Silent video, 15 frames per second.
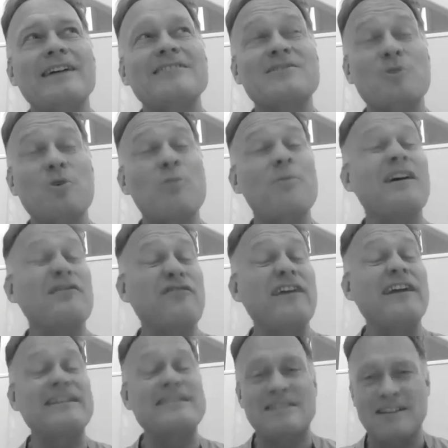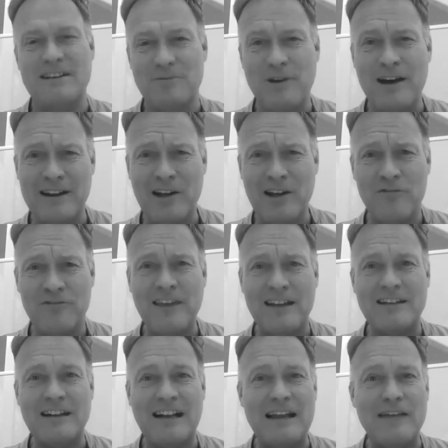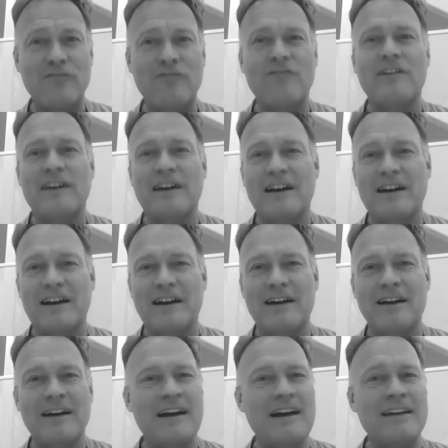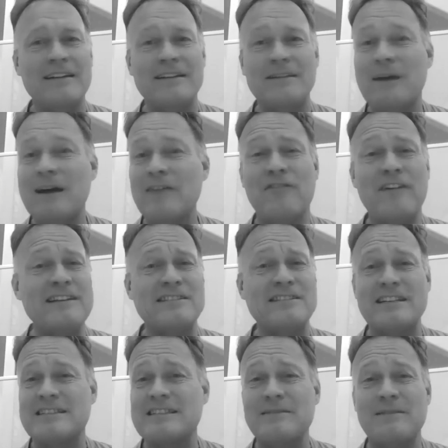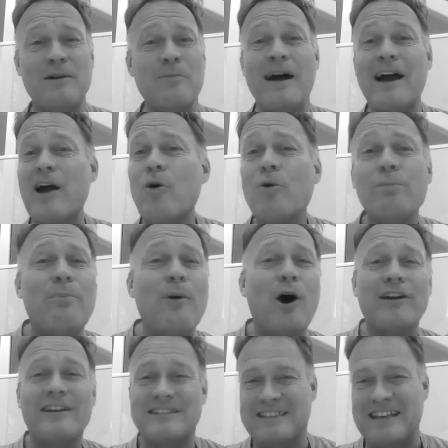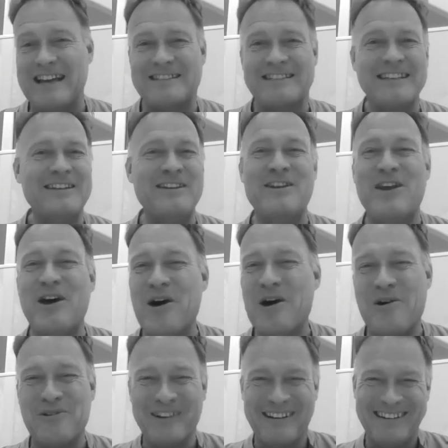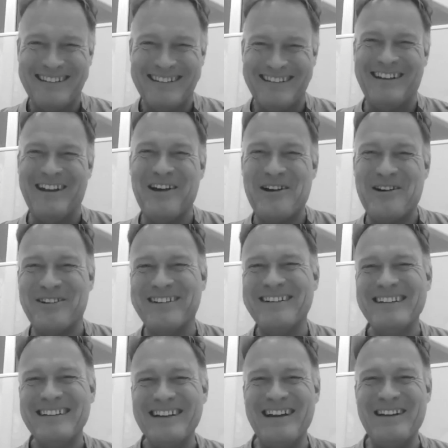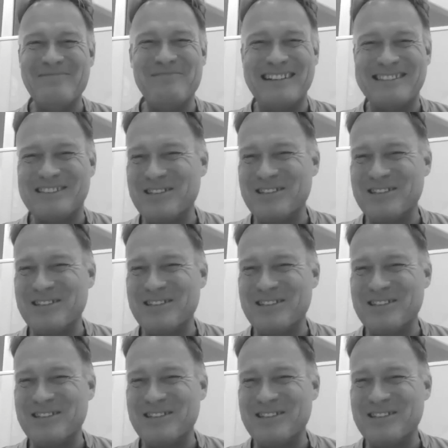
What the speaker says: saw my face running off that cliff, and my face just said, my whole body says no, but